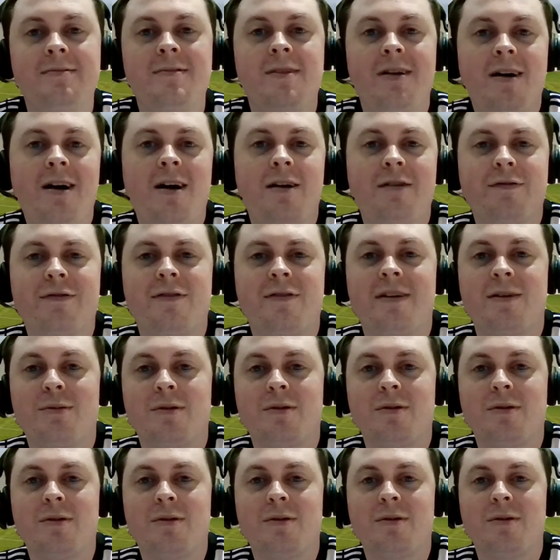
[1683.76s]
hopefully
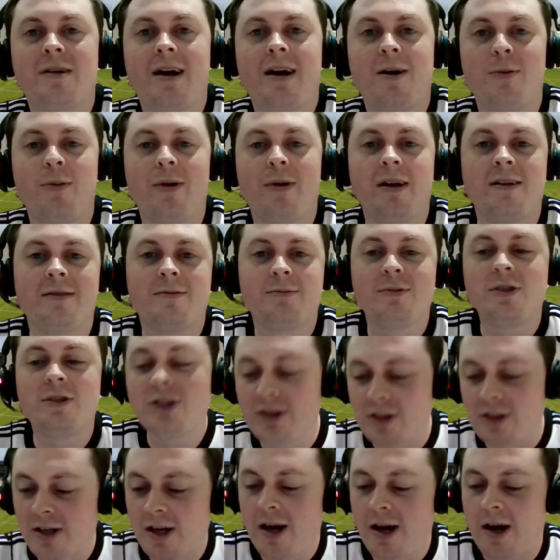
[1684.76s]
we'll get a win. We
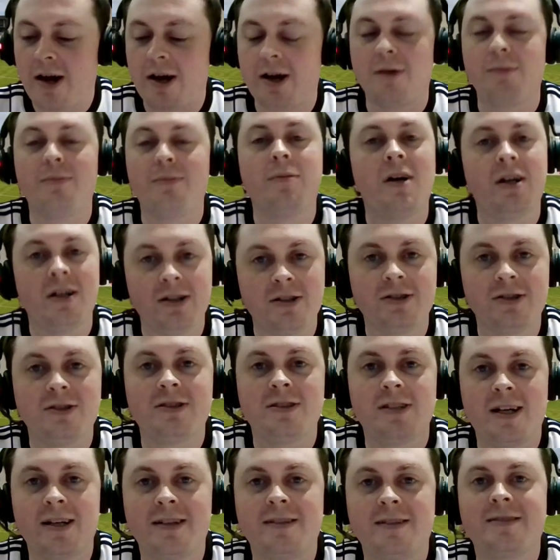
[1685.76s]
should at home, and as you
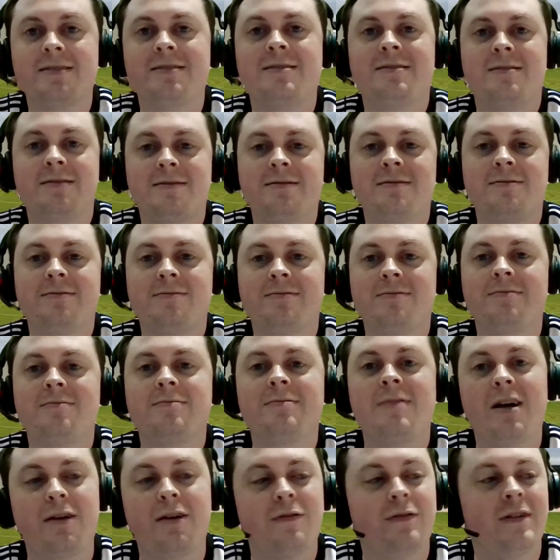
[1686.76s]
said,
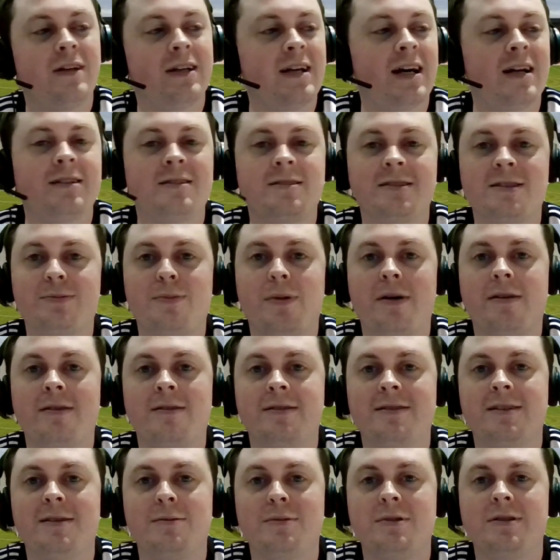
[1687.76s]
hopefully Caddis has spoken
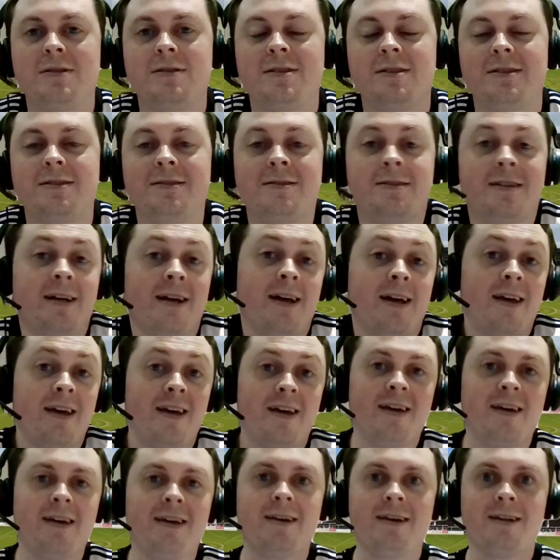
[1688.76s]
to them, and
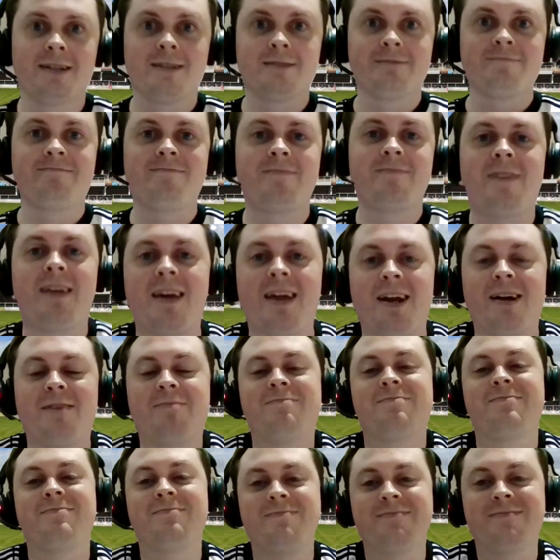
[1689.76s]
you know,
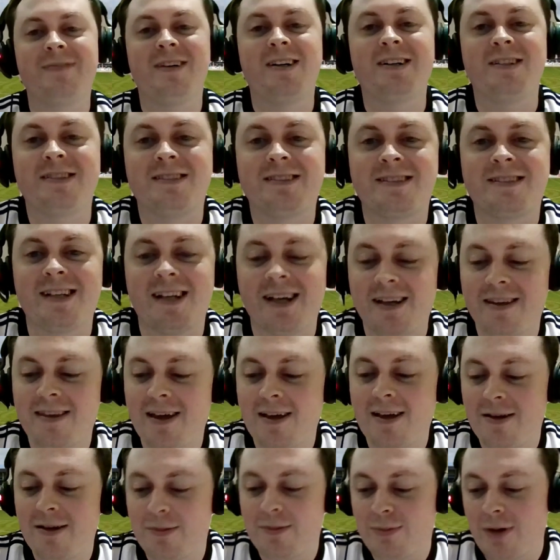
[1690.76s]
as
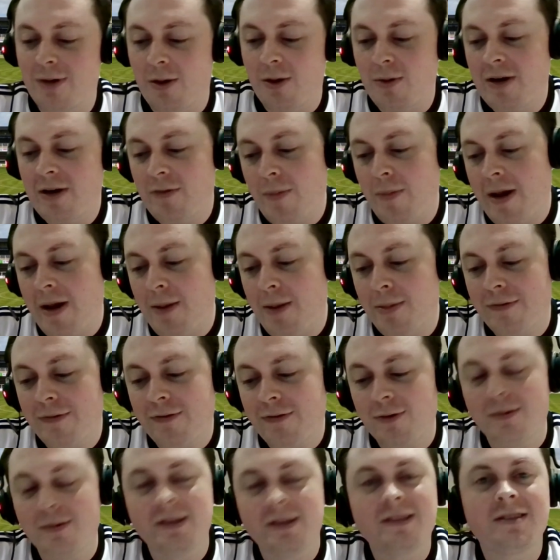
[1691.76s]
we'll have a better
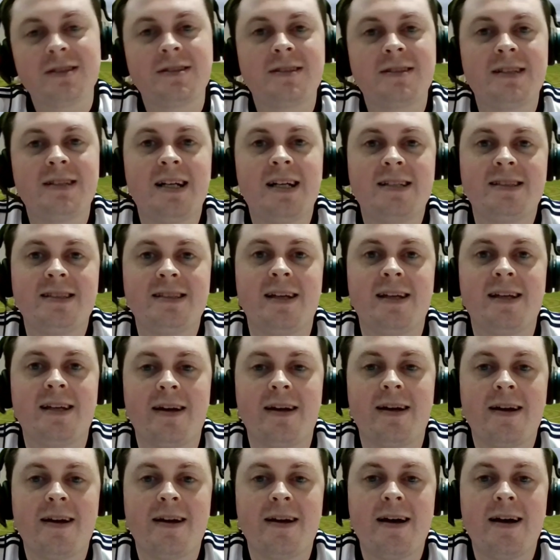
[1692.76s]
performance on
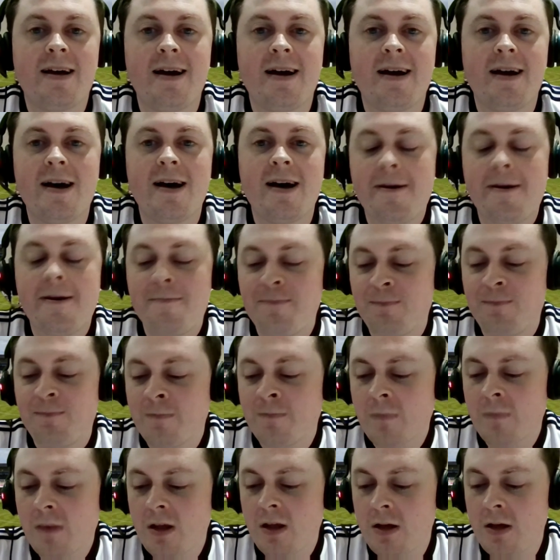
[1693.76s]
Saturday. Um,
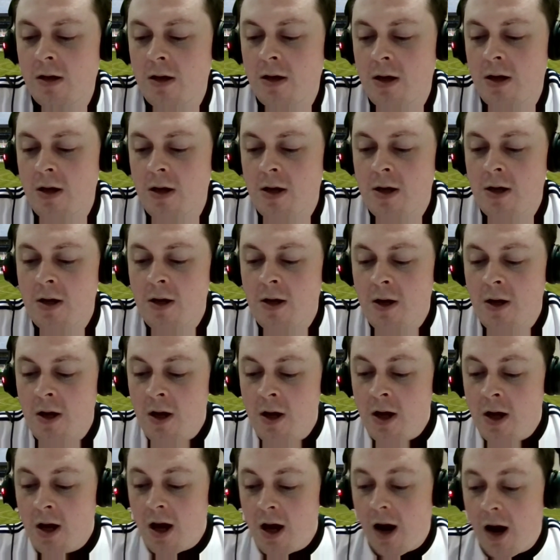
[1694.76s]

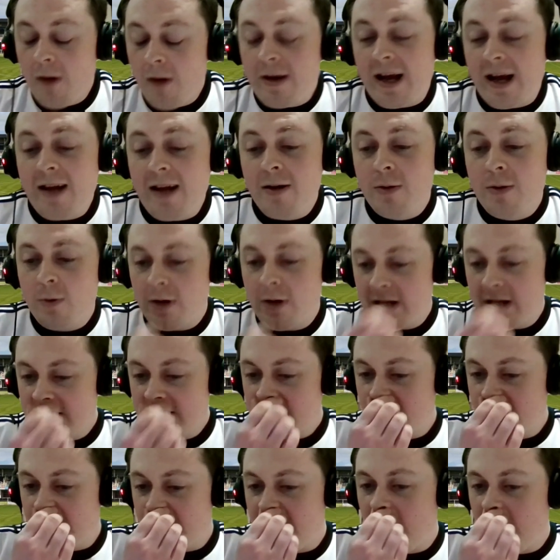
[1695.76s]
okay, well that's
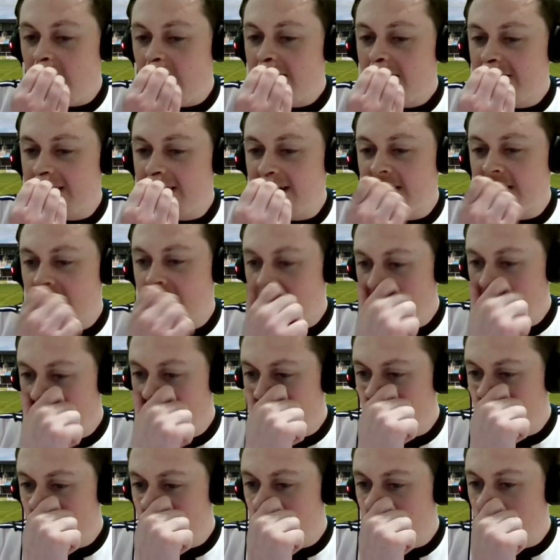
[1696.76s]
great. I think
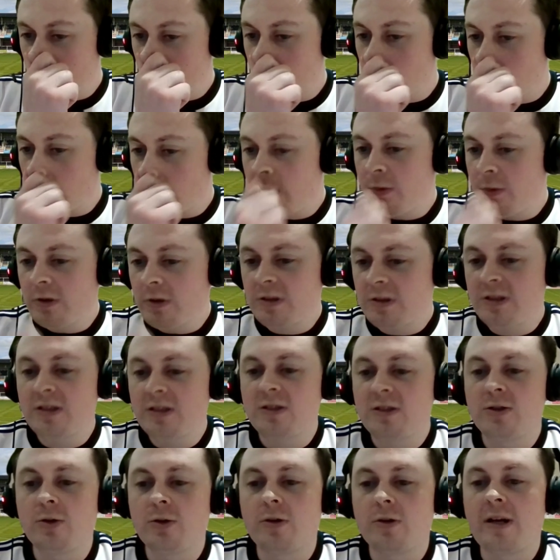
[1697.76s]
we wanted to
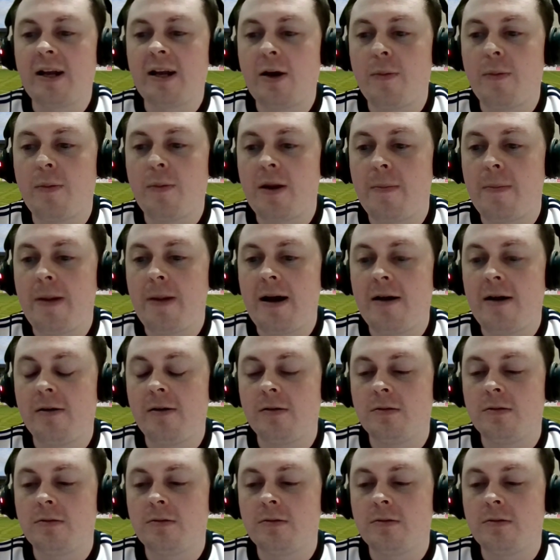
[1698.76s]
talk a little bit about